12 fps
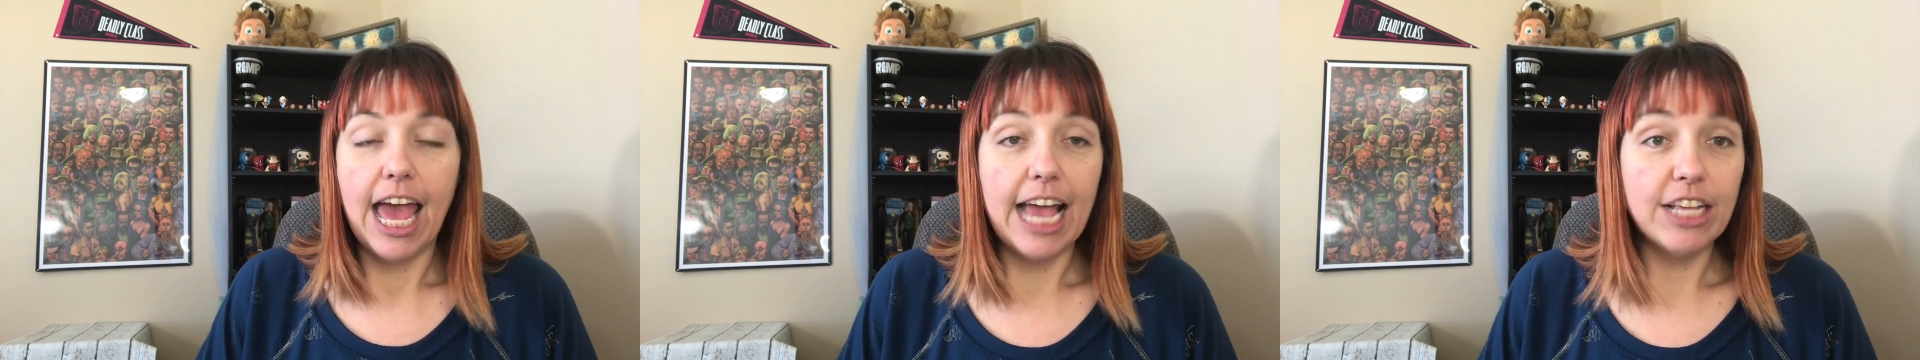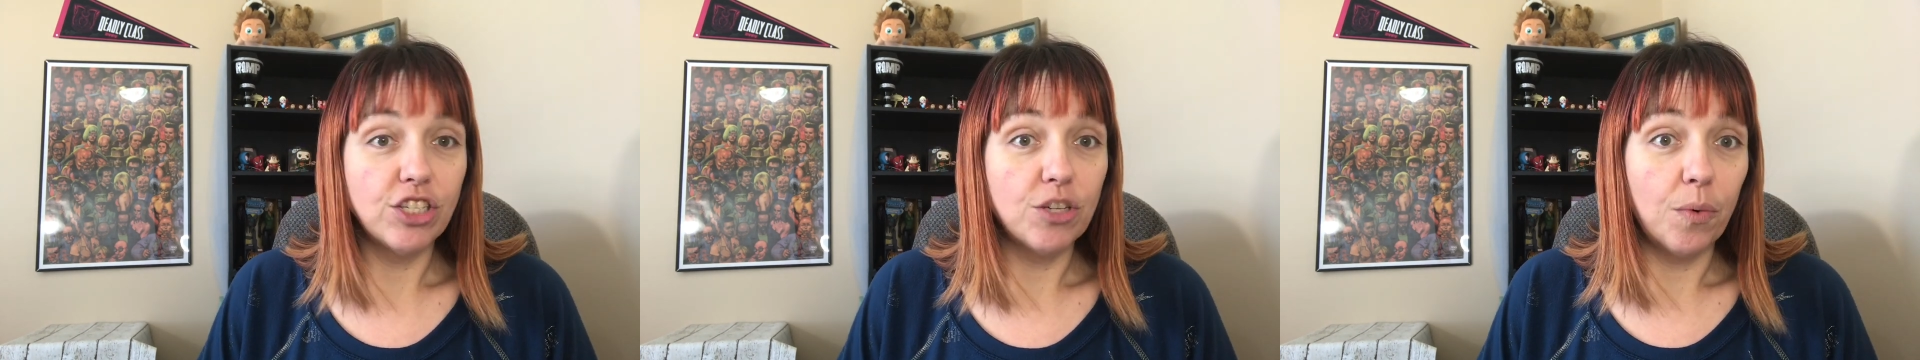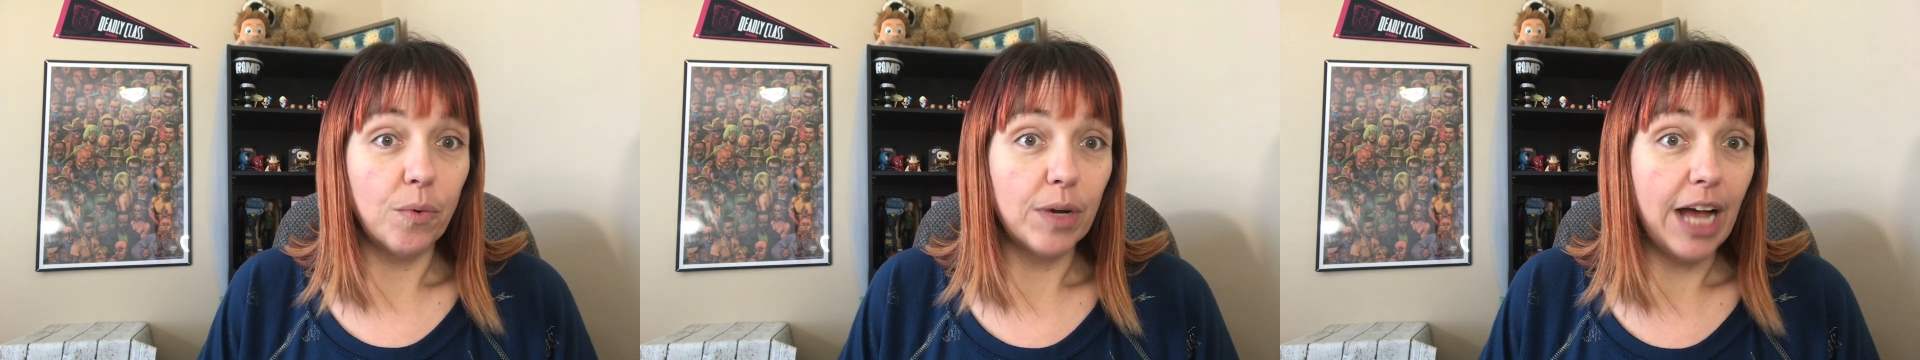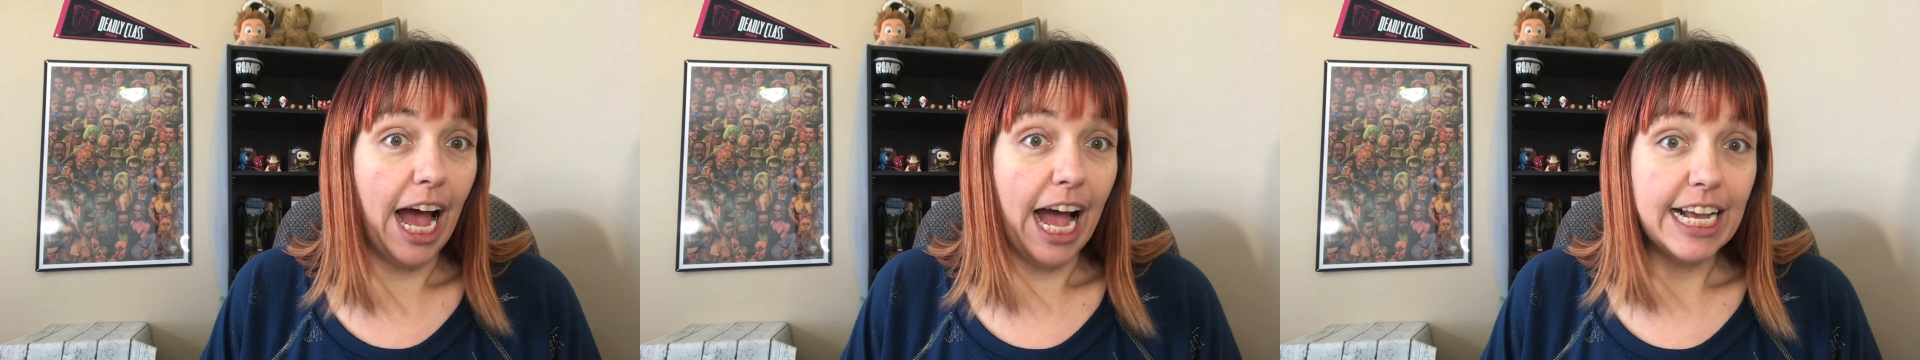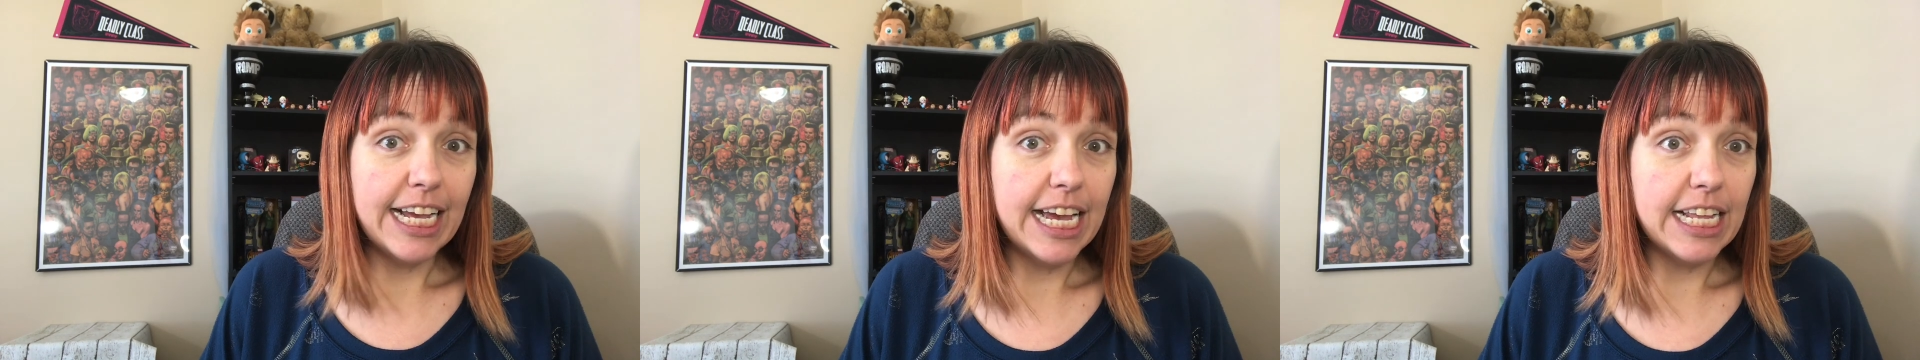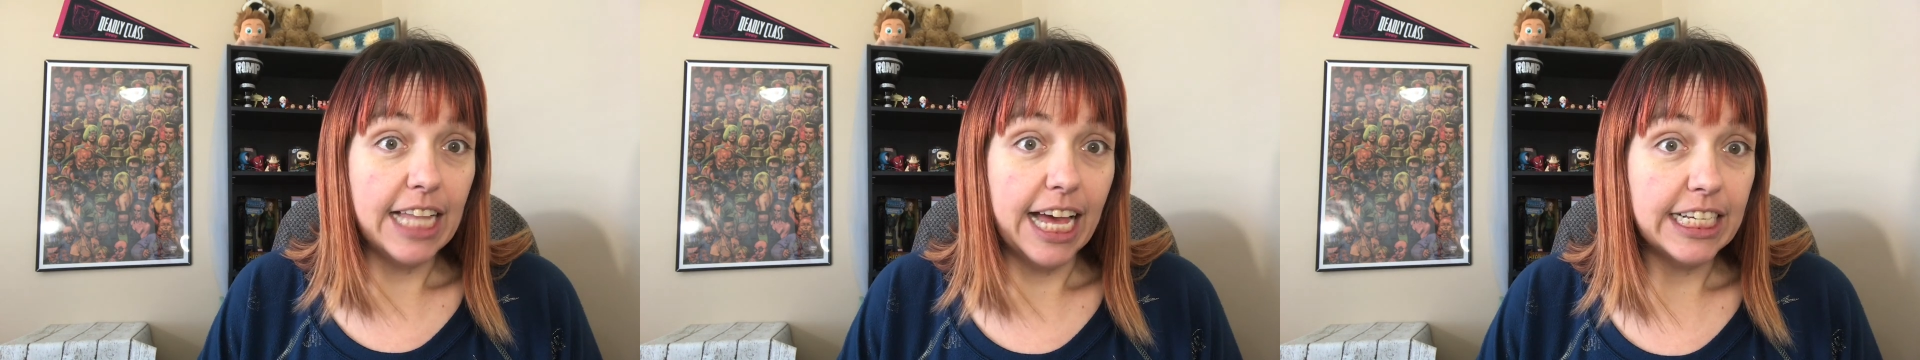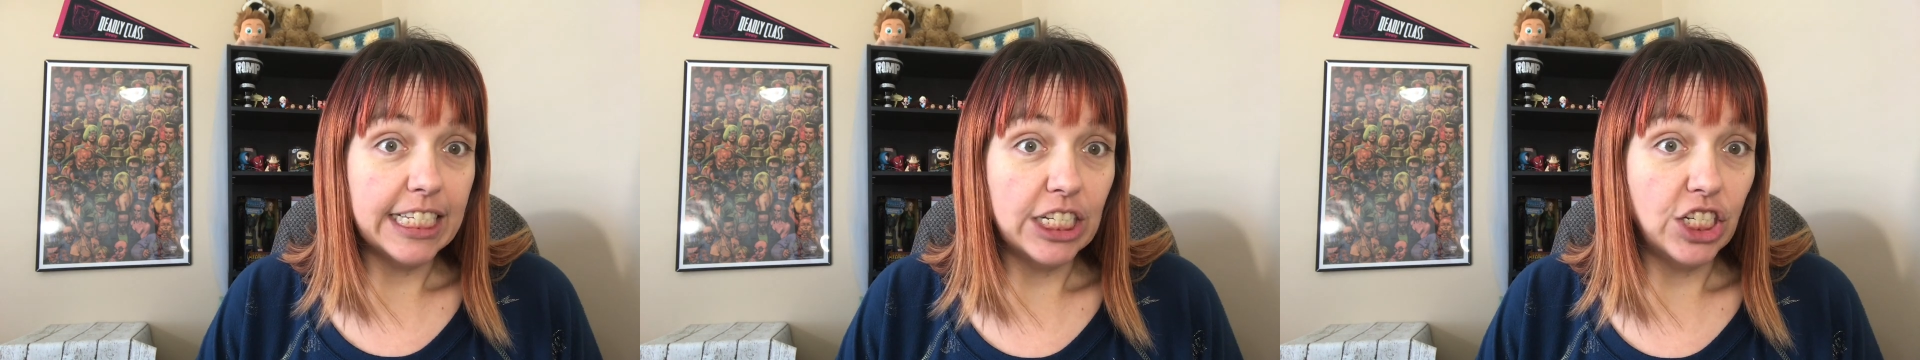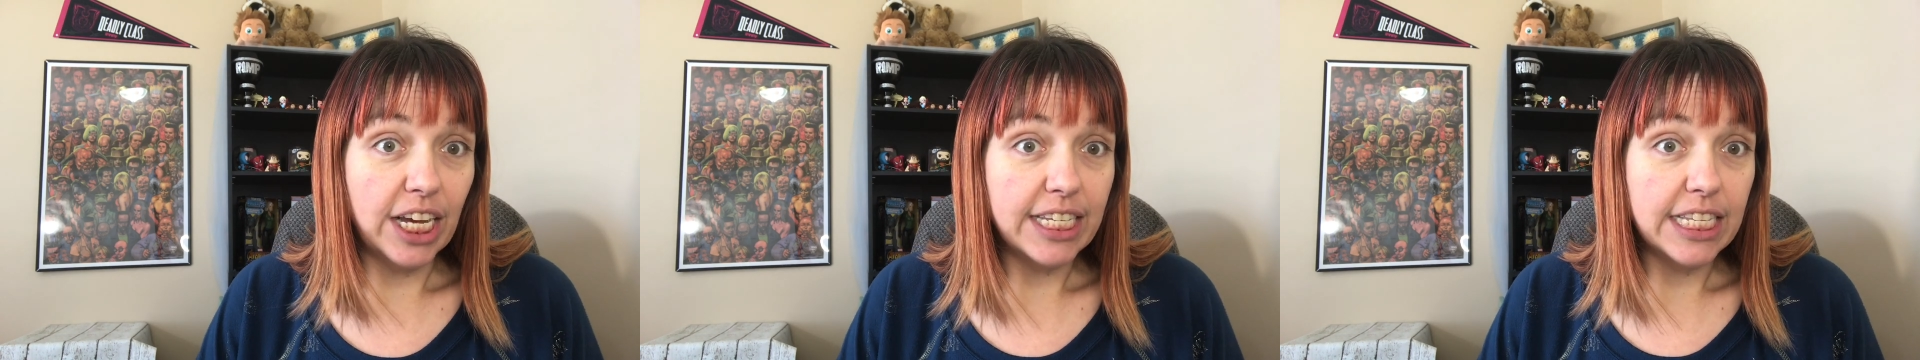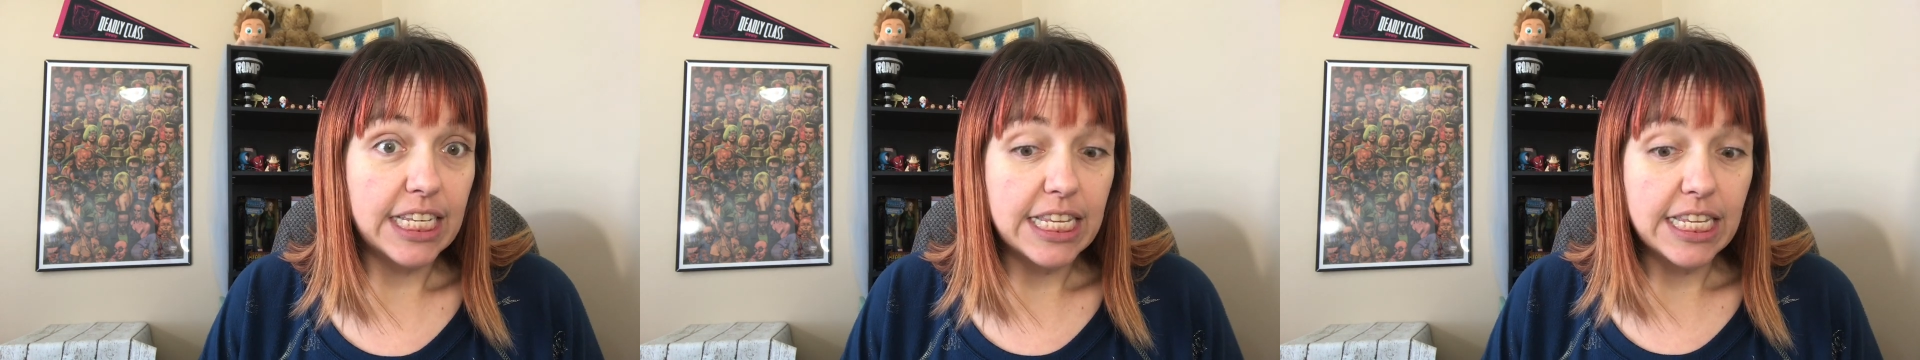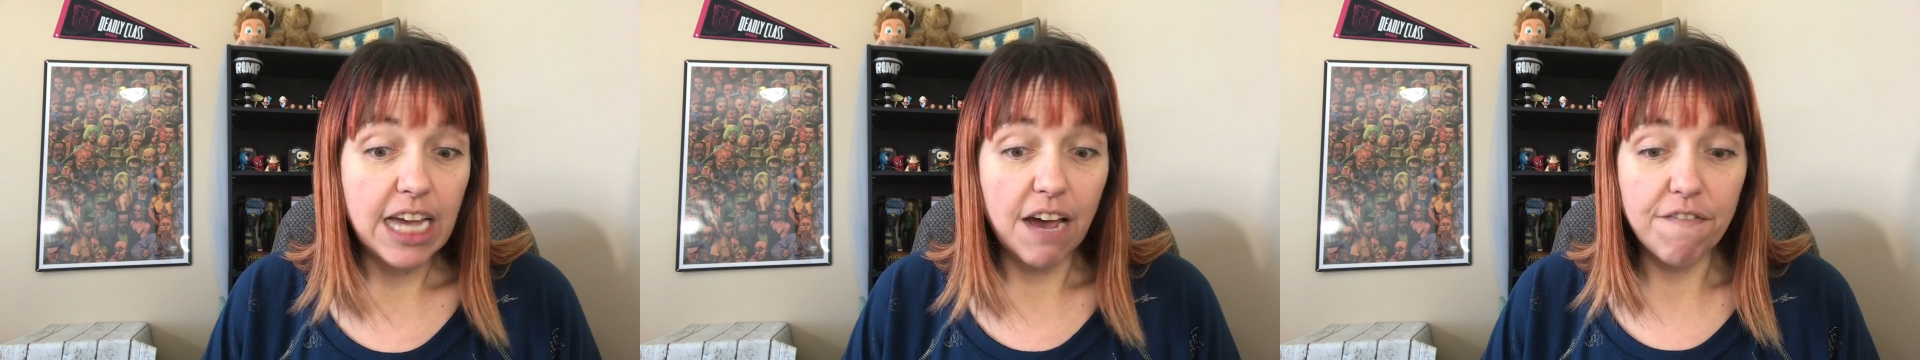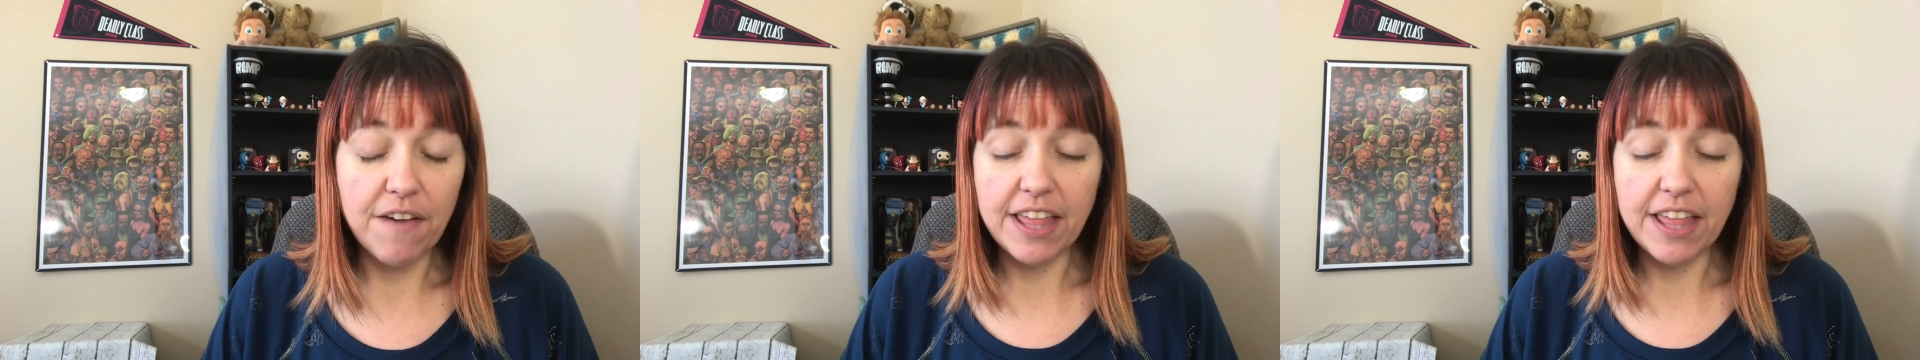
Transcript: And so I get like suggested stuff,